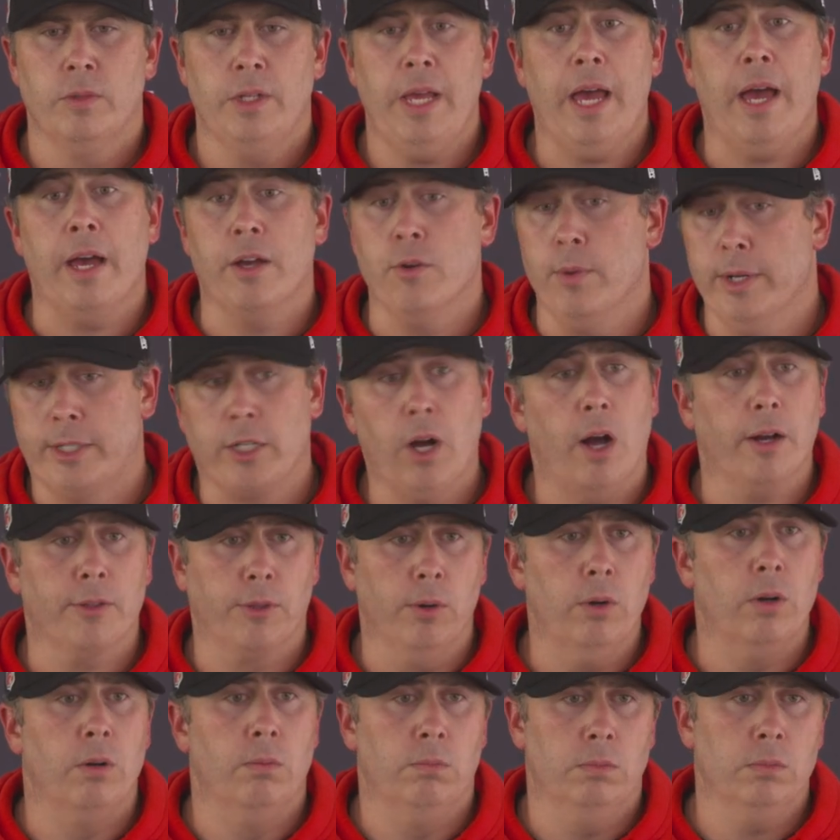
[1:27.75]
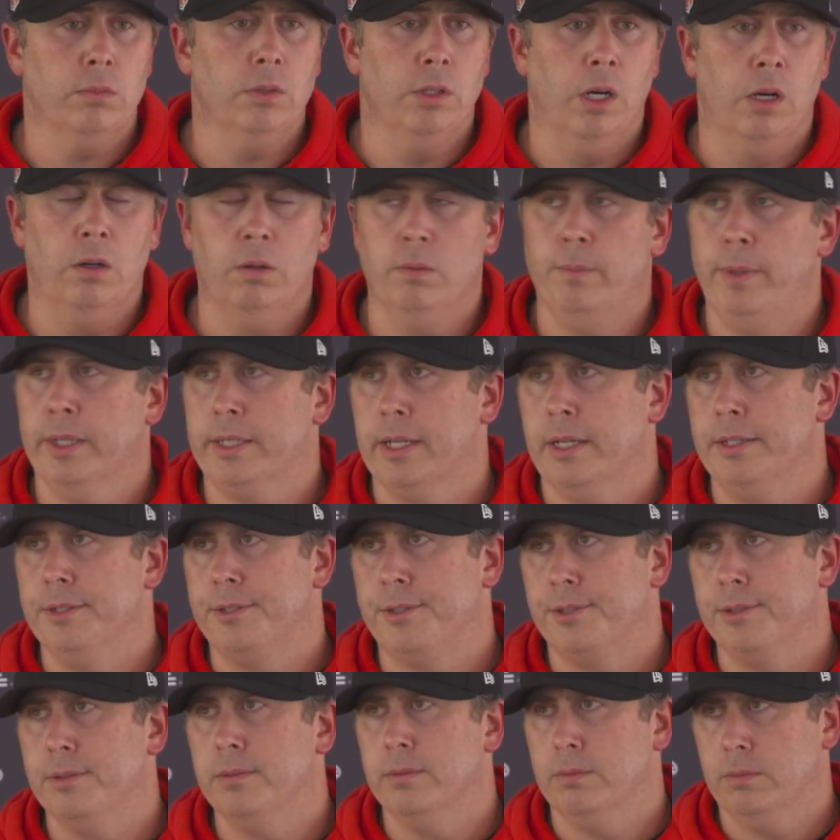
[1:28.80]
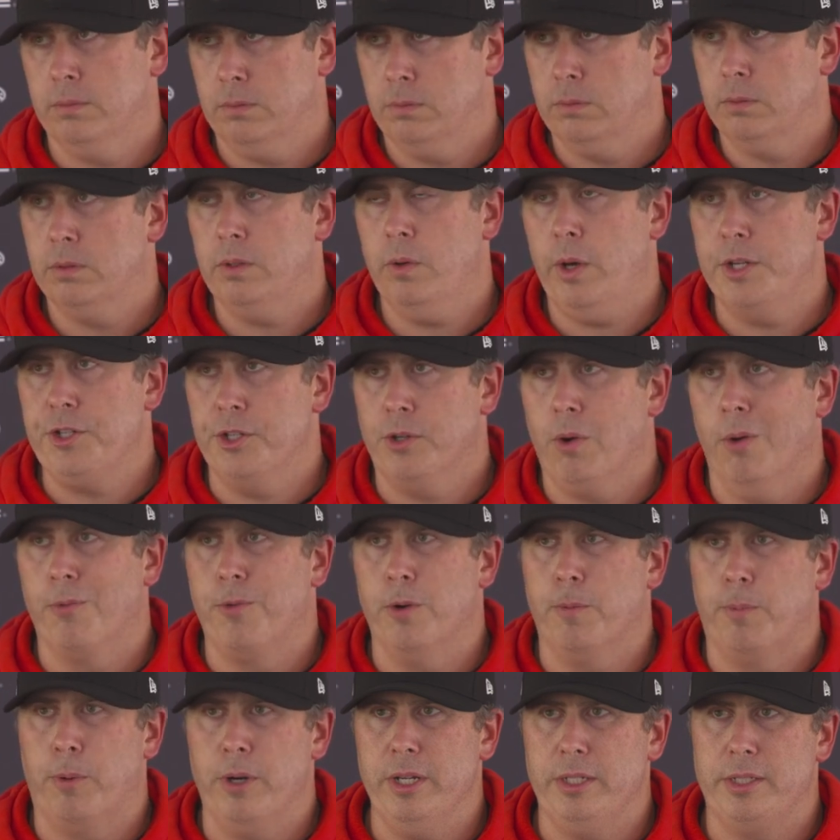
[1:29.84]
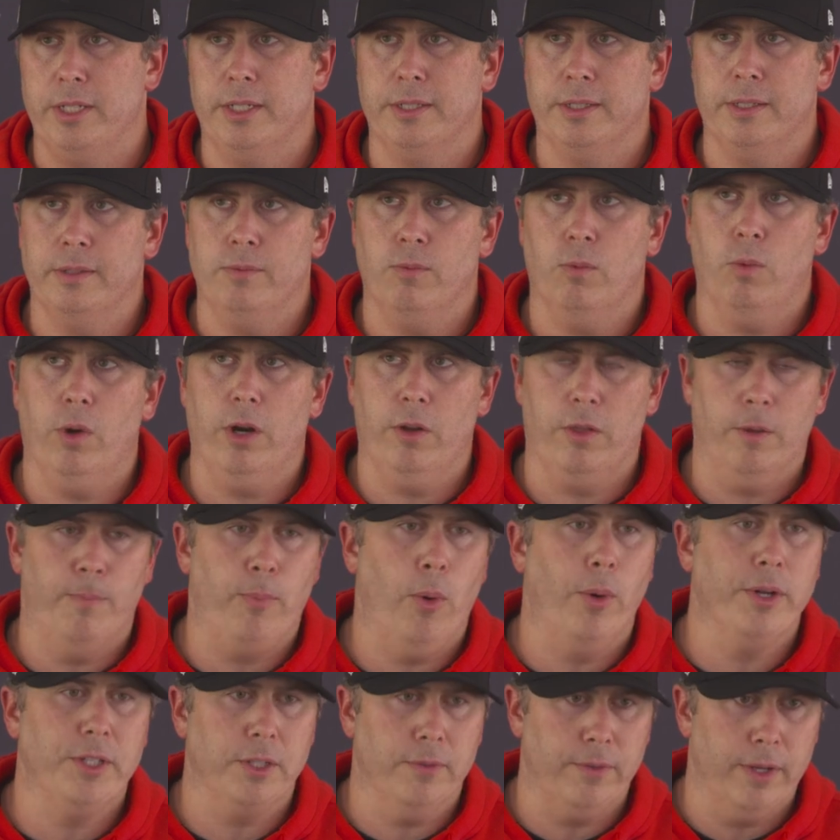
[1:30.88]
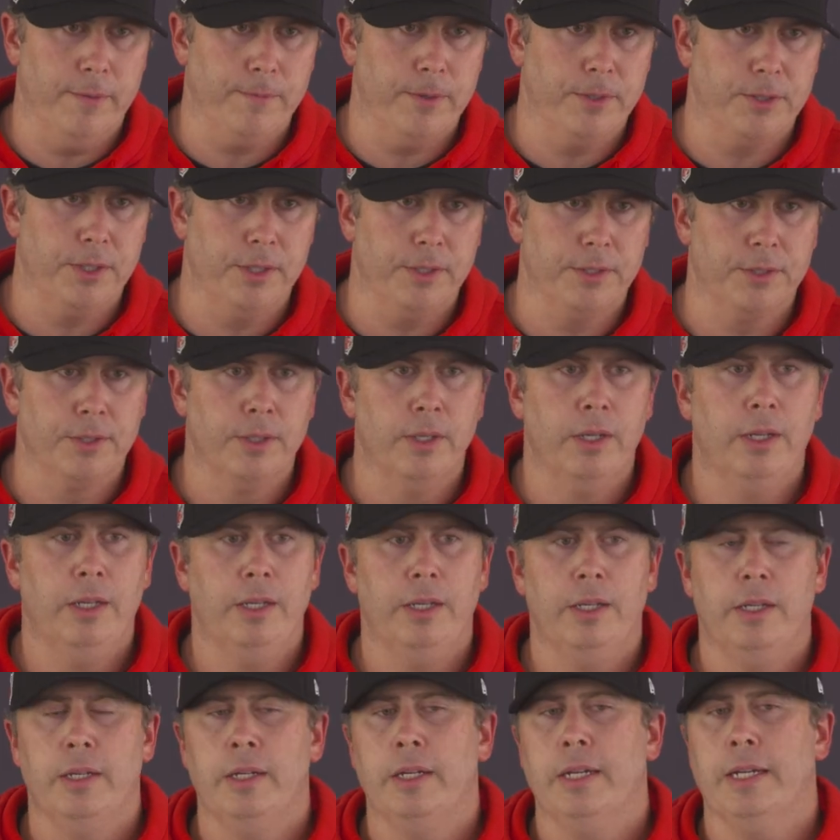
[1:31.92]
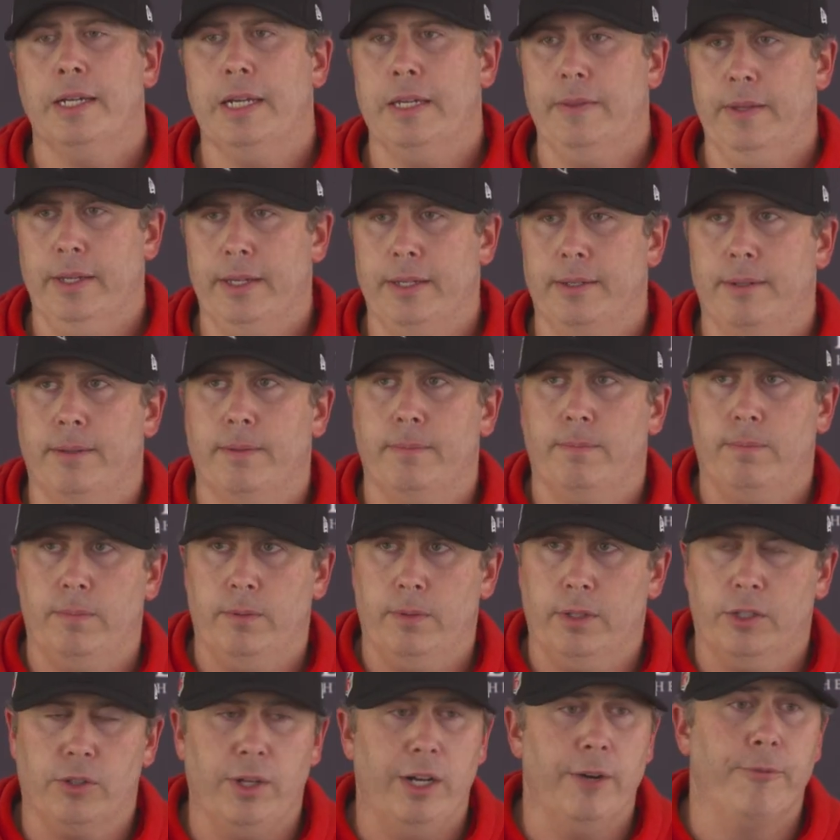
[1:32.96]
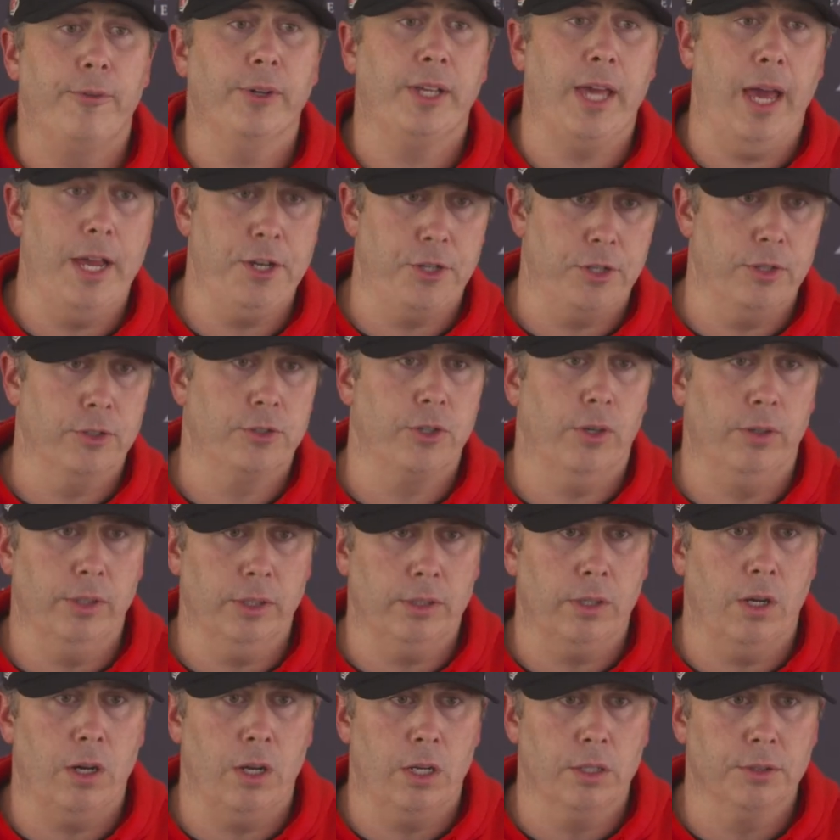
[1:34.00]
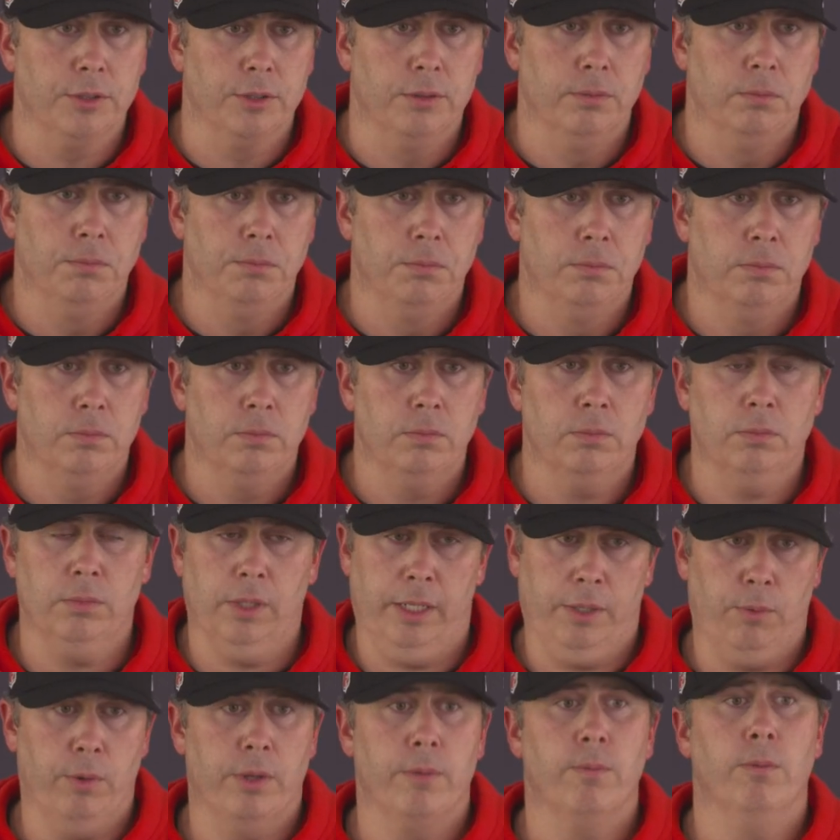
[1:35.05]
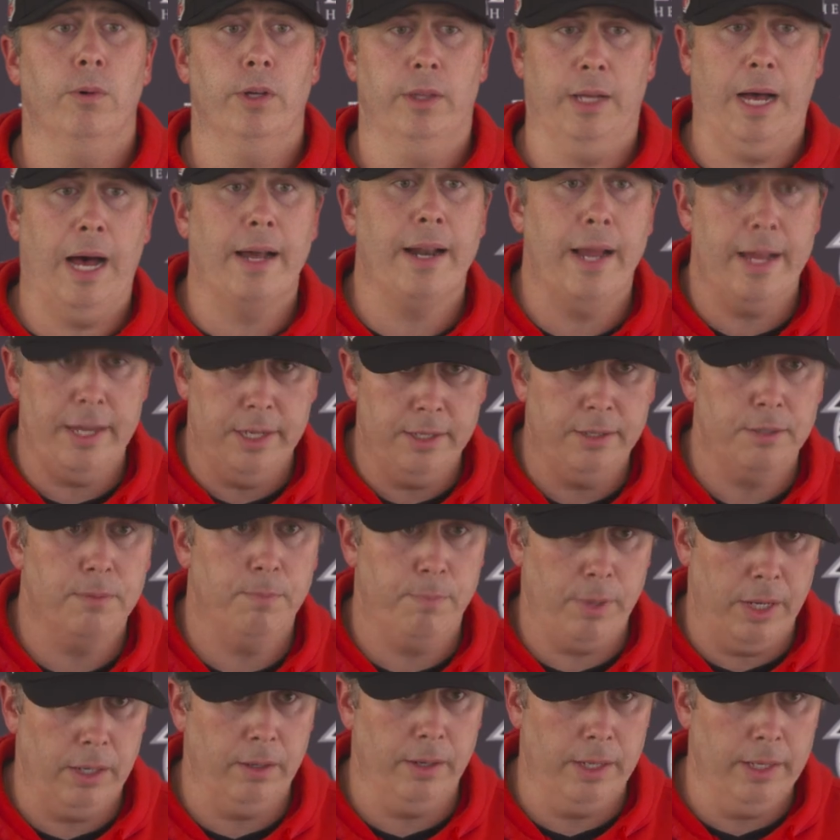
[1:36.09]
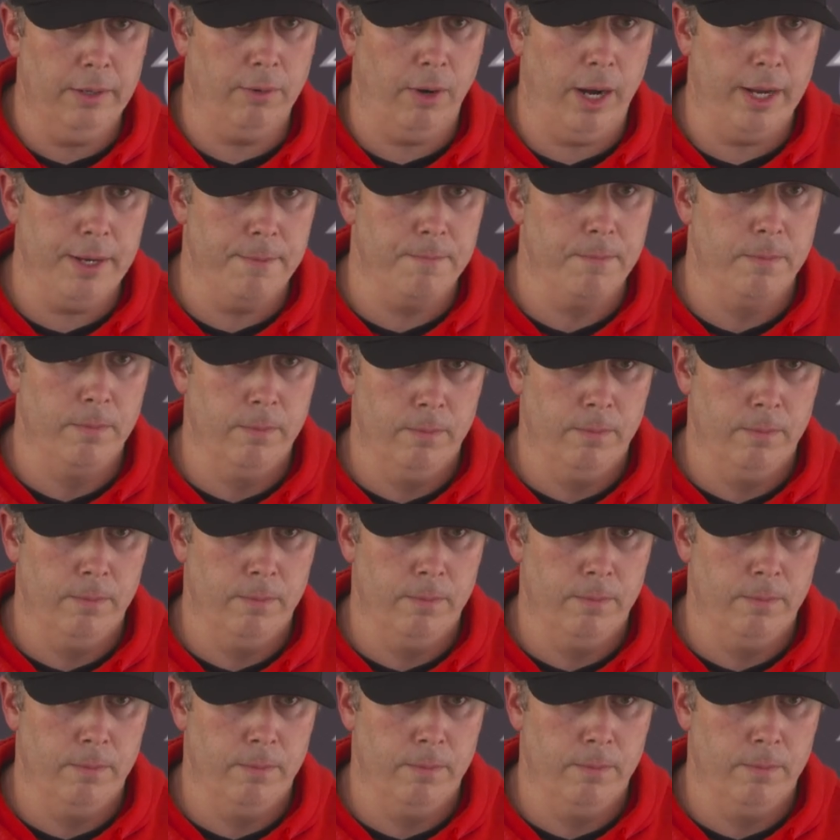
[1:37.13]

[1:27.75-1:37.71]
Yeah, we talked through them, because as you're going through the preseason, what are the points of emphasis? Can they clarification on certain calls, like with Ade's penalty, right?